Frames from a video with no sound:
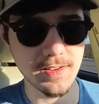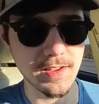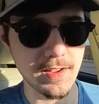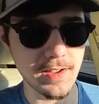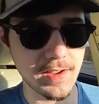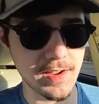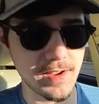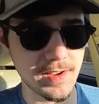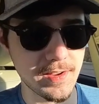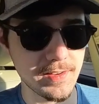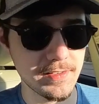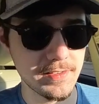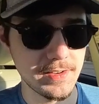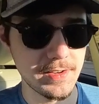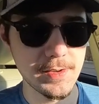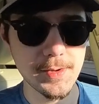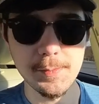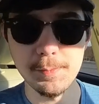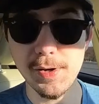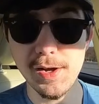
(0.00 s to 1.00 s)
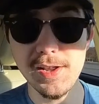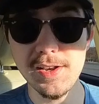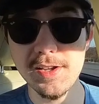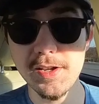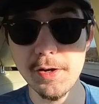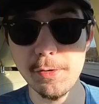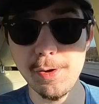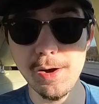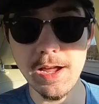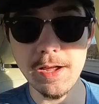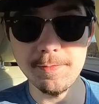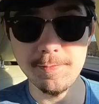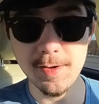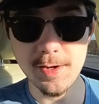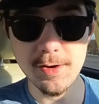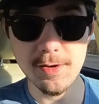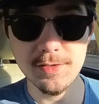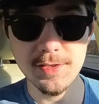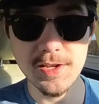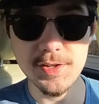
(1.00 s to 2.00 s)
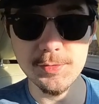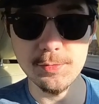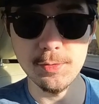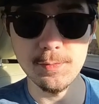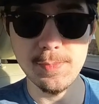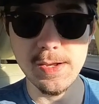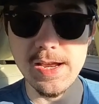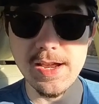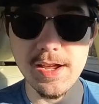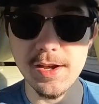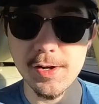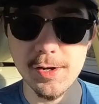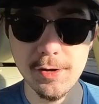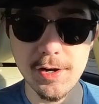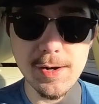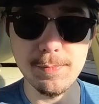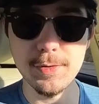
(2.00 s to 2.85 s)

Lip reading: But you know what? I figured this would be a good